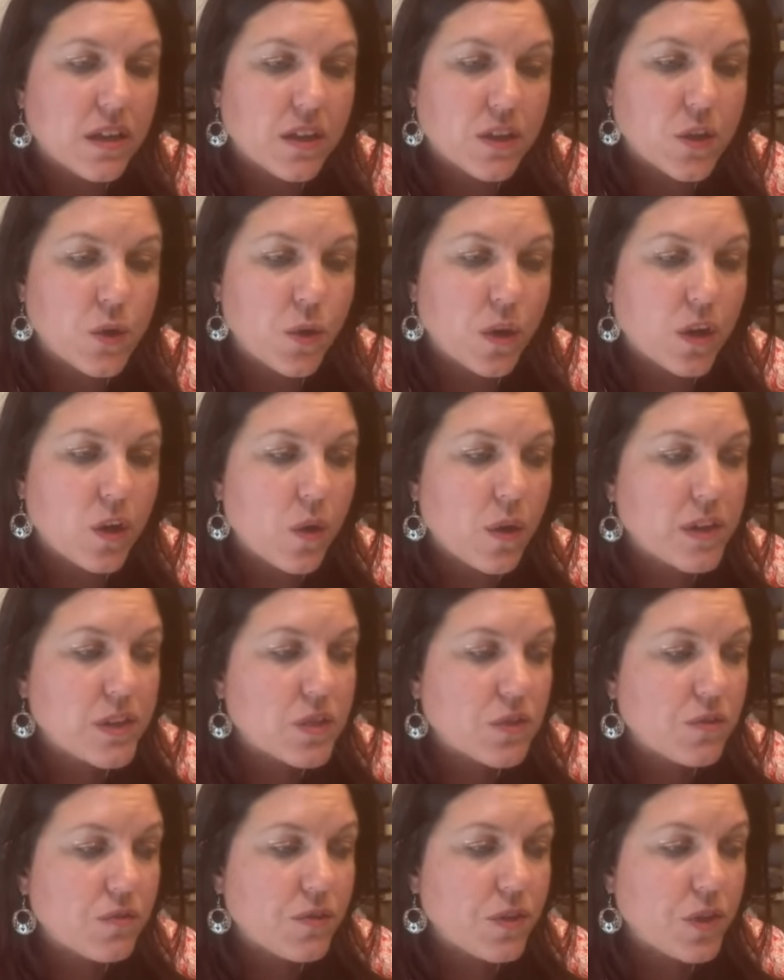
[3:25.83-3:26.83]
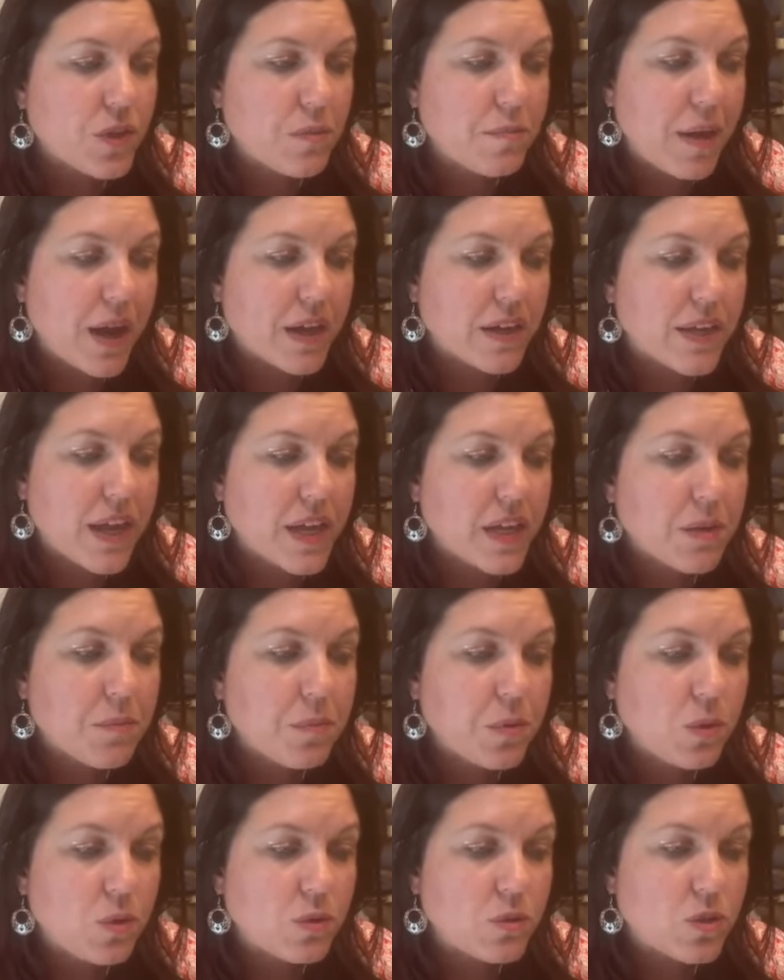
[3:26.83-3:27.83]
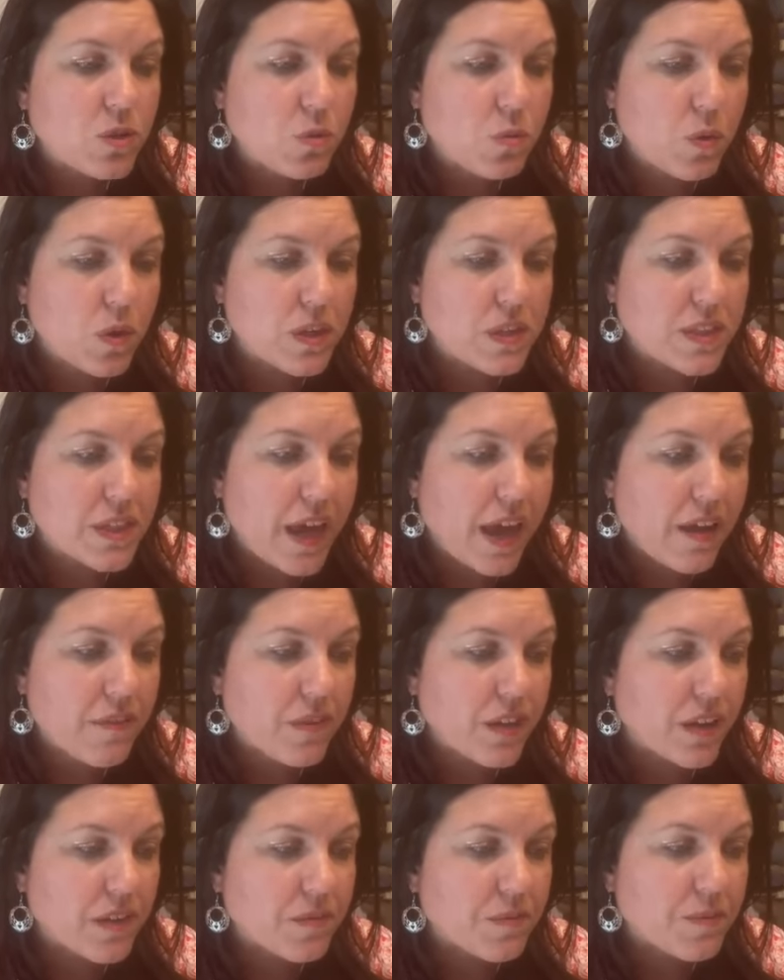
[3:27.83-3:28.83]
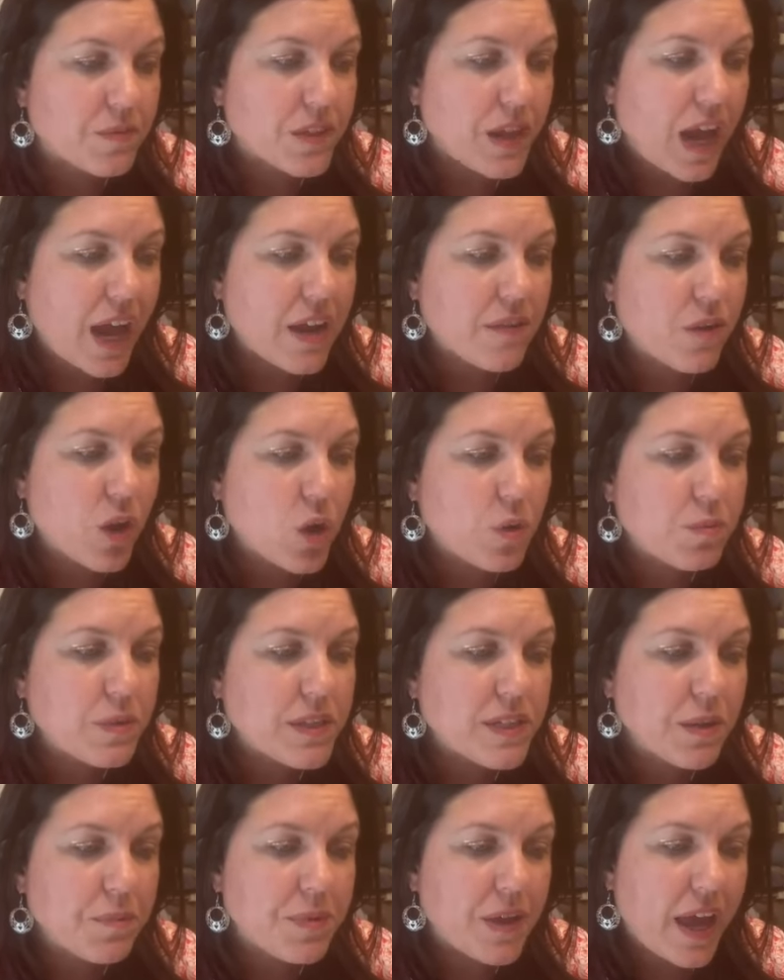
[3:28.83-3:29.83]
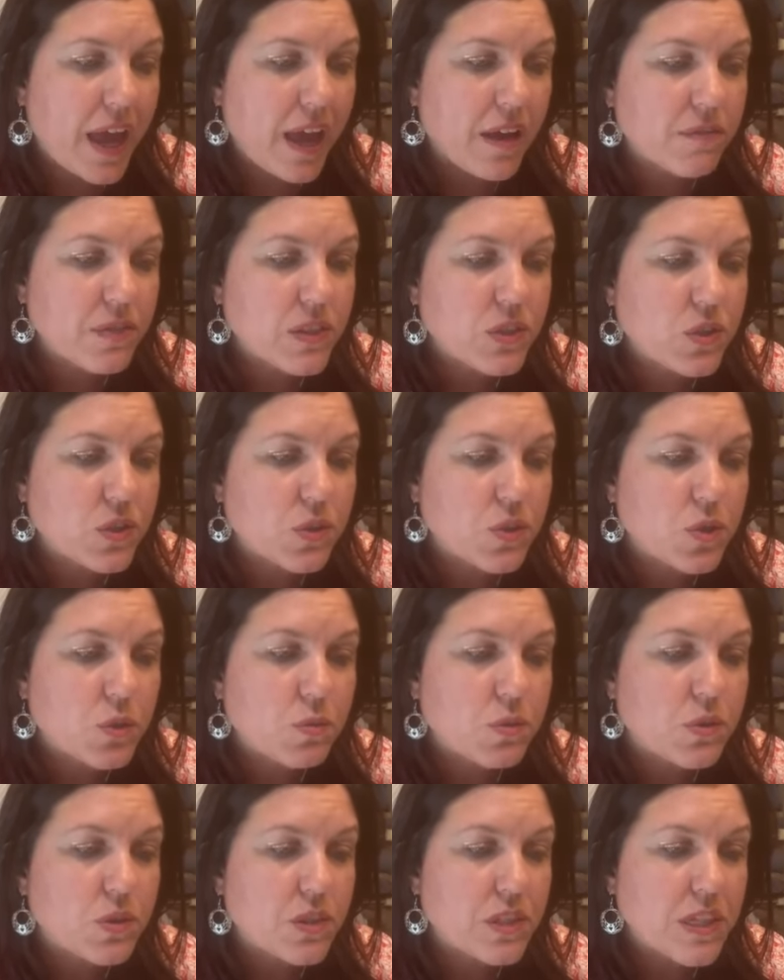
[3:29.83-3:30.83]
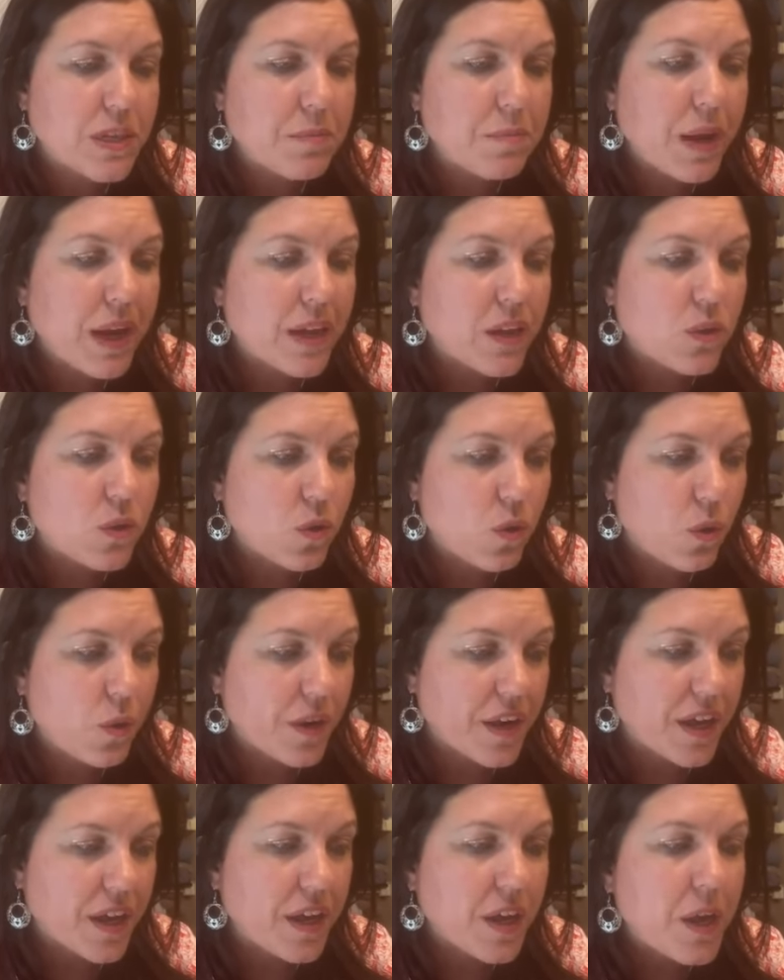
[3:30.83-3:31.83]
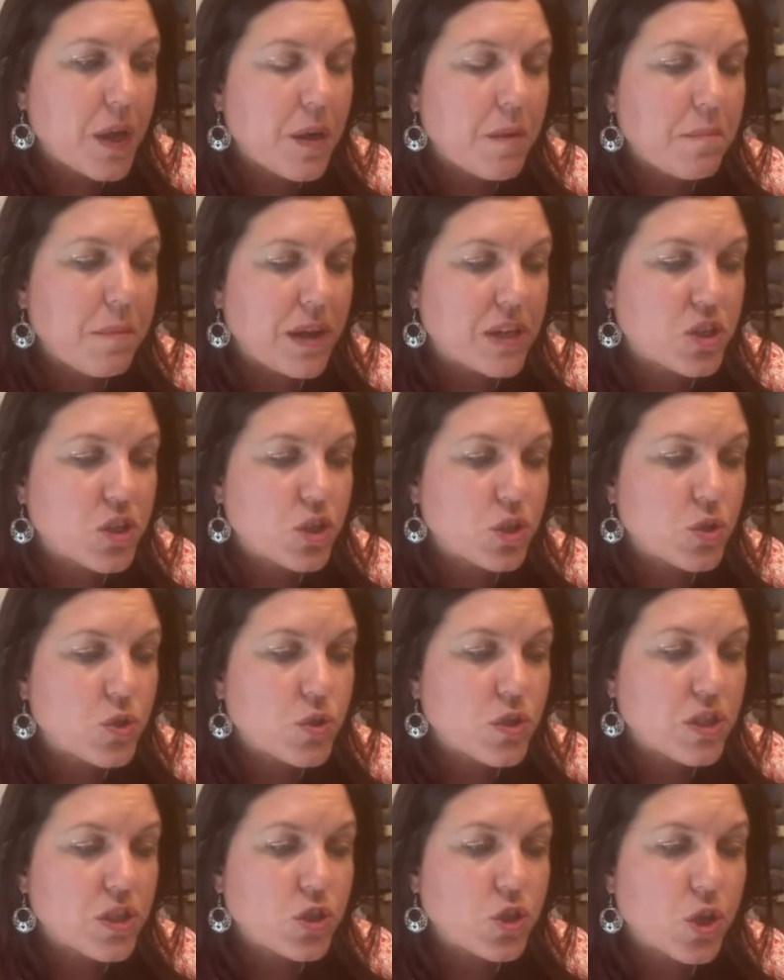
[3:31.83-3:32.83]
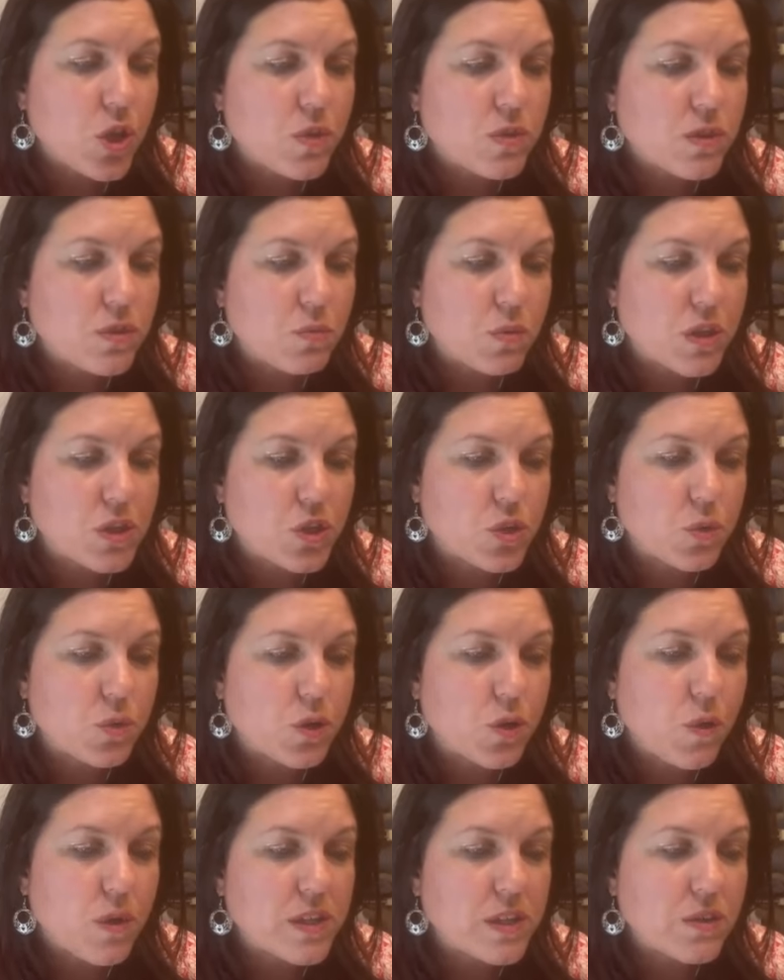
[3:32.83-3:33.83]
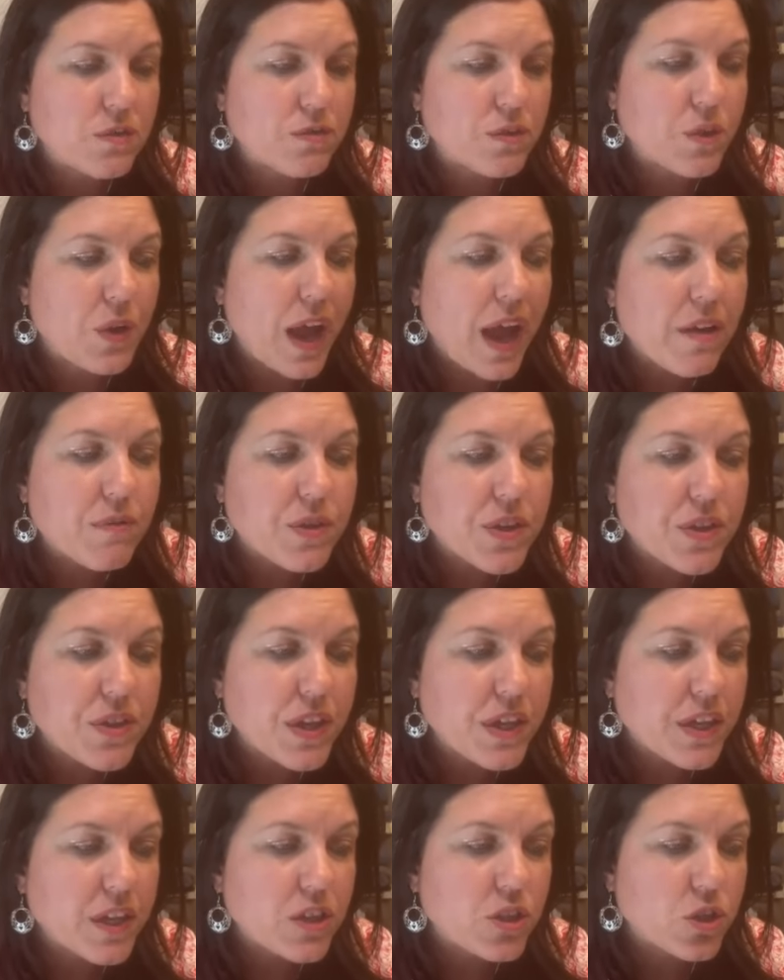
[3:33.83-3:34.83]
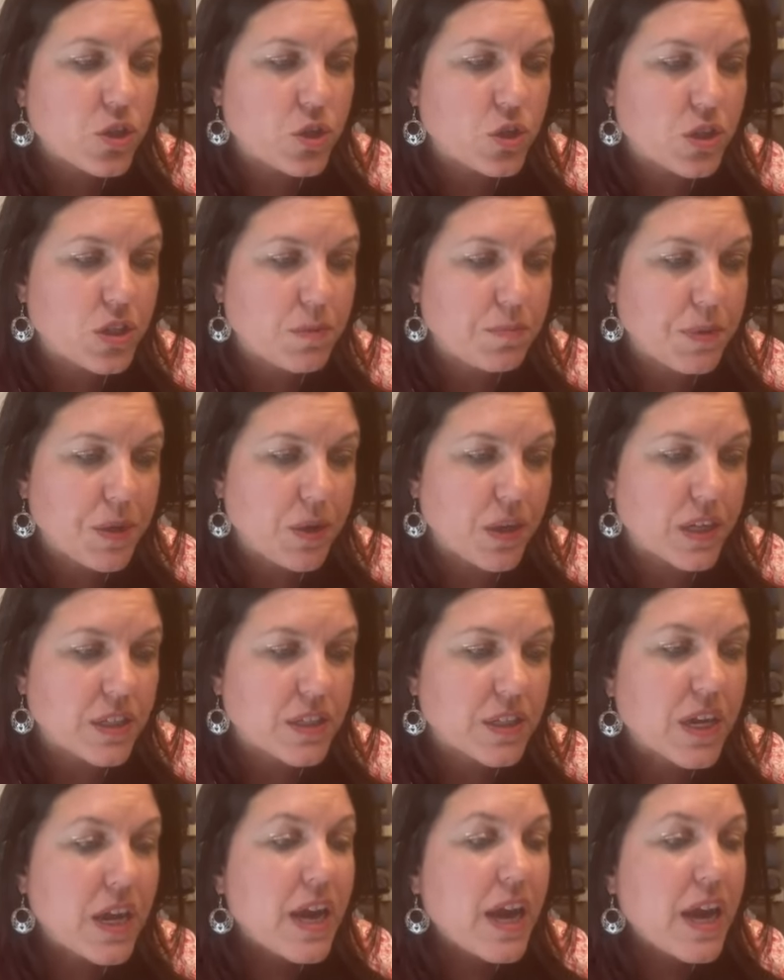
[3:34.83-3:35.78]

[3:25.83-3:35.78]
You are going to feel the magnetic pull towards heaven. I have opened up the heavens so you will see my glory. My children and chosen ones, you are going to feel everything in your spirit.